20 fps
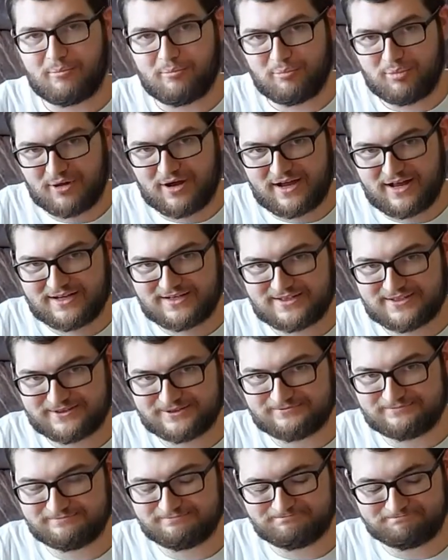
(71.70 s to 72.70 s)
But
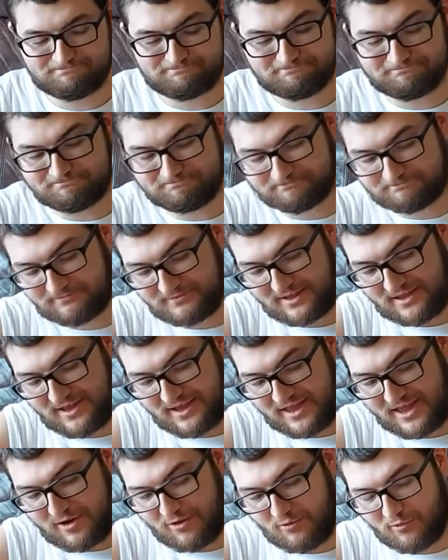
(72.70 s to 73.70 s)

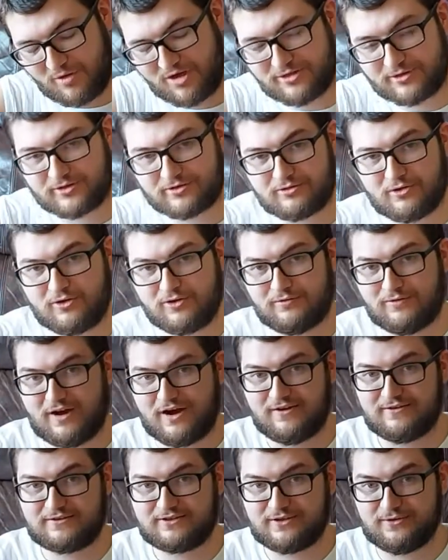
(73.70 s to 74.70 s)
with
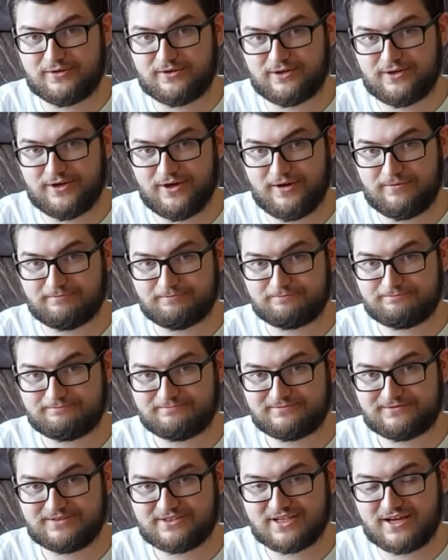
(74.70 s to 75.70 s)
coronavirus going on,
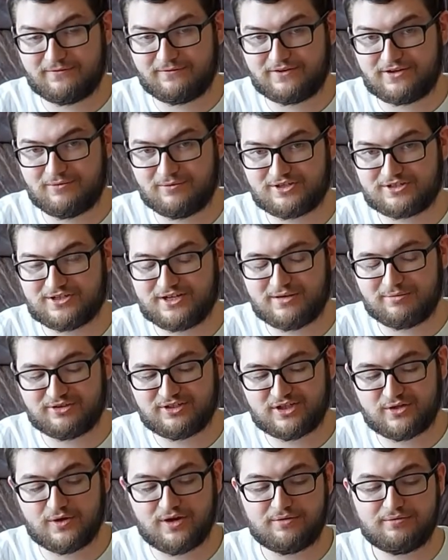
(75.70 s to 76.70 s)
definitely wasn't able to
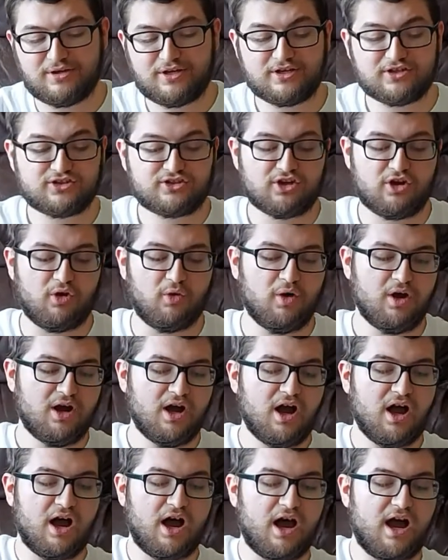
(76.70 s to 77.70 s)
do it. So
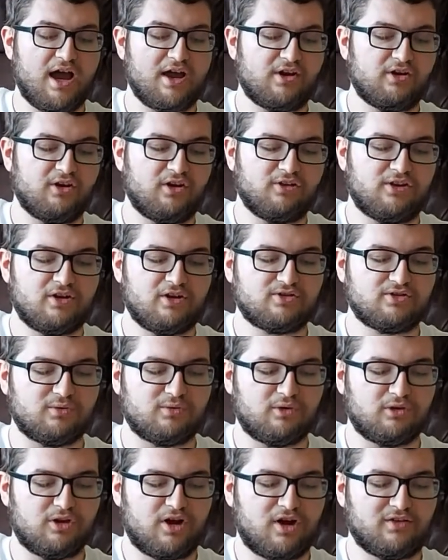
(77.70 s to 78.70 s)
I called out to
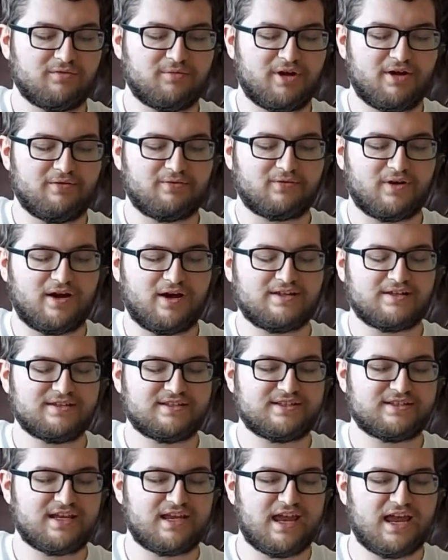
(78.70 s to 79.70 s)
a lot of my
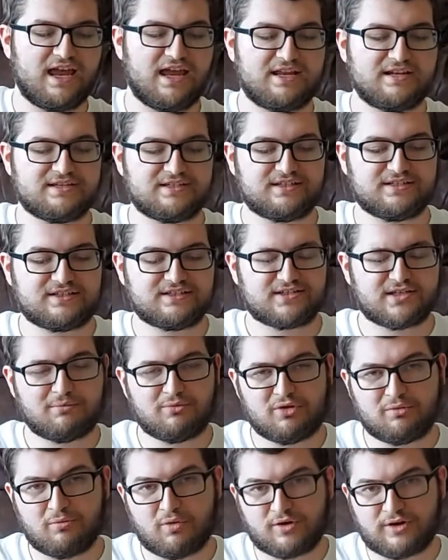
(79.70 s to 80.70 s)
friends, and some
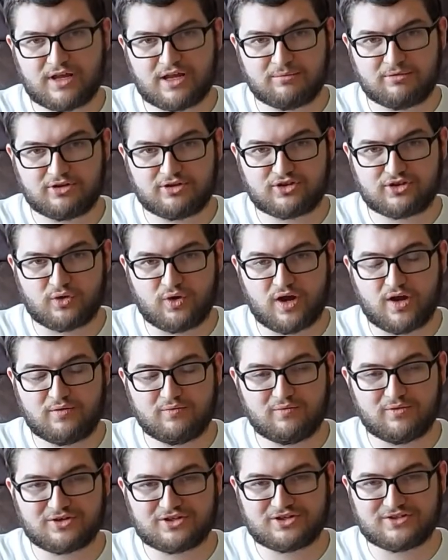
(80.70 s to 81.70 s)
of them weren't able to
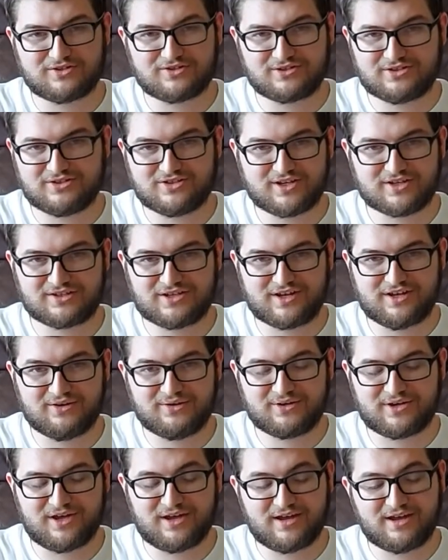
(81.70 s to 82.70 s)
join, which is just
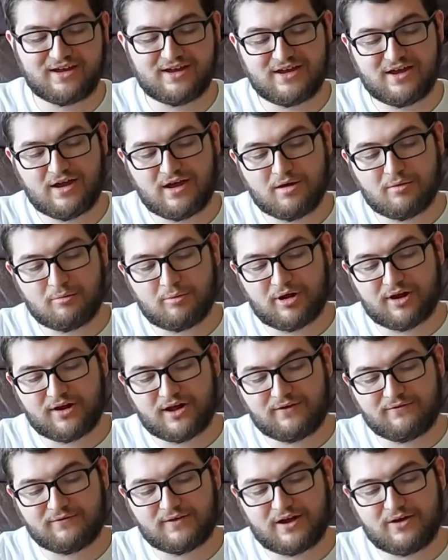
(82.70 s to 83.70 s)
a-okay, but
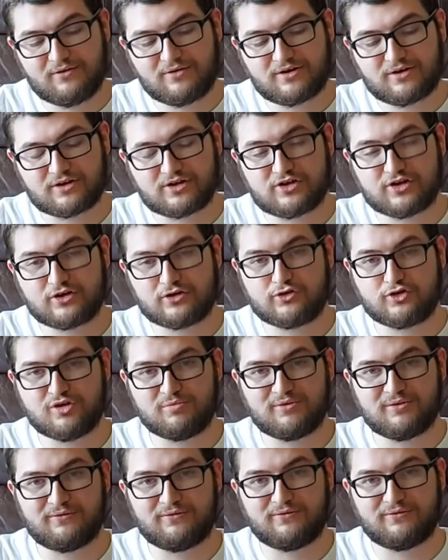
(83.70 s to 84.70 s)
I found a good
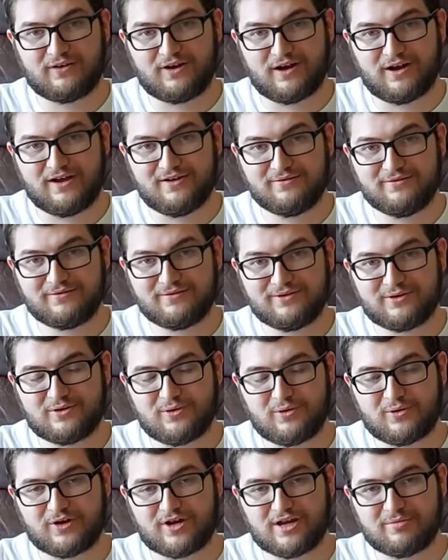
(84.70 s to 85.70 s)
group of five who
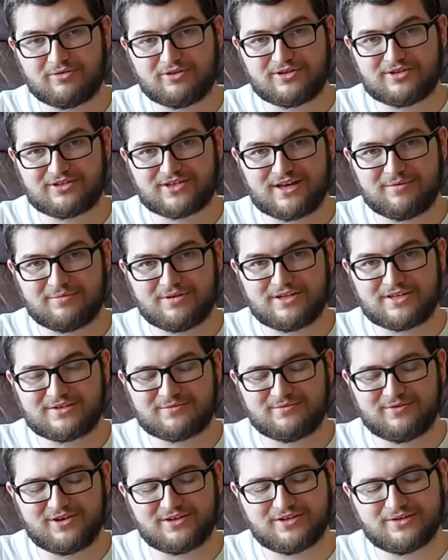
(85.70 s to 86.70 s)
were able to send me in
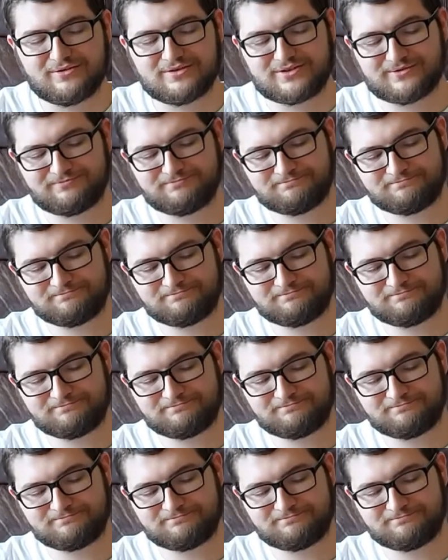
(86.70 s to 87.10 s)
some videos.